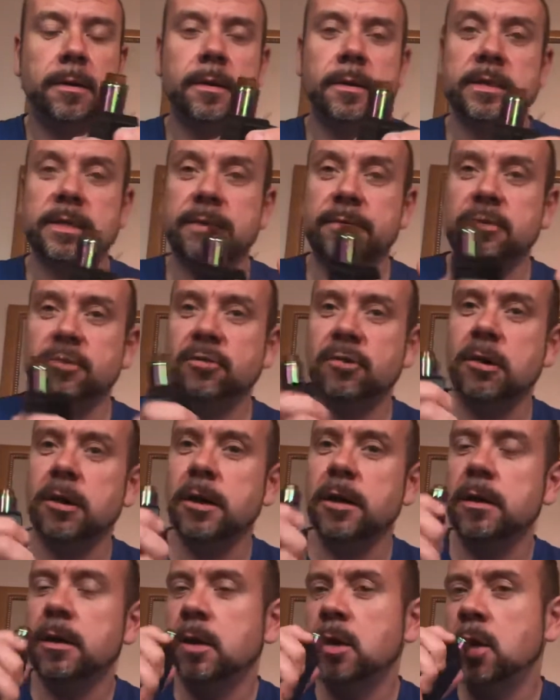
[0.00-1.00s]
Let's have a try.
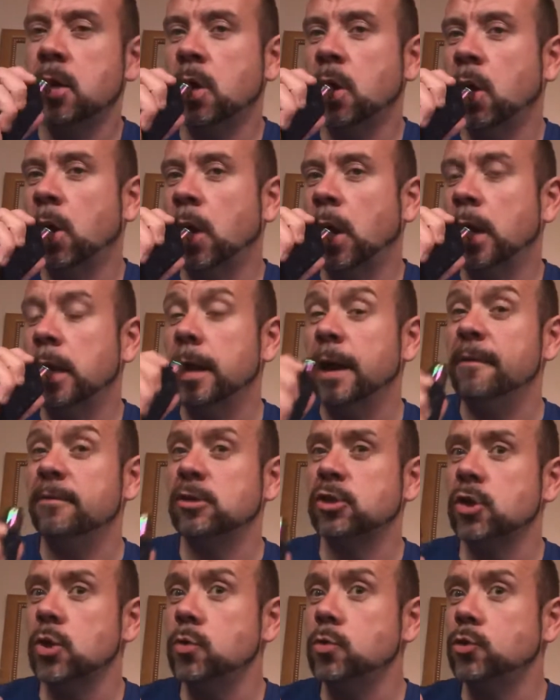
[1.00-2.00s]
Have a
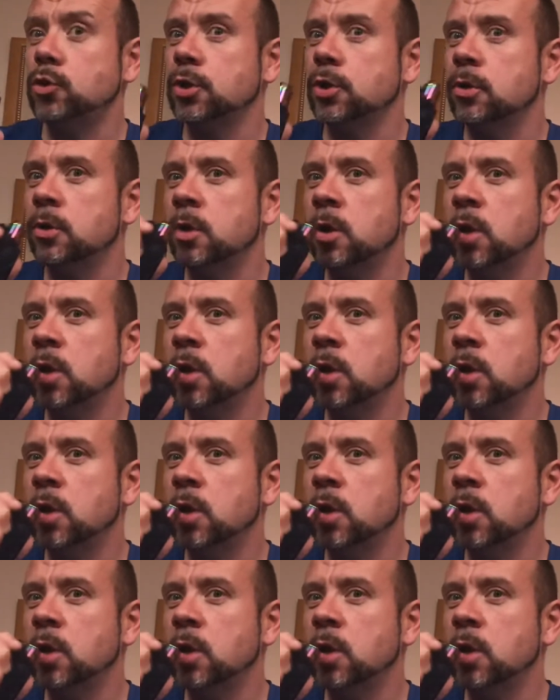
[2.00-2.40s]
toot.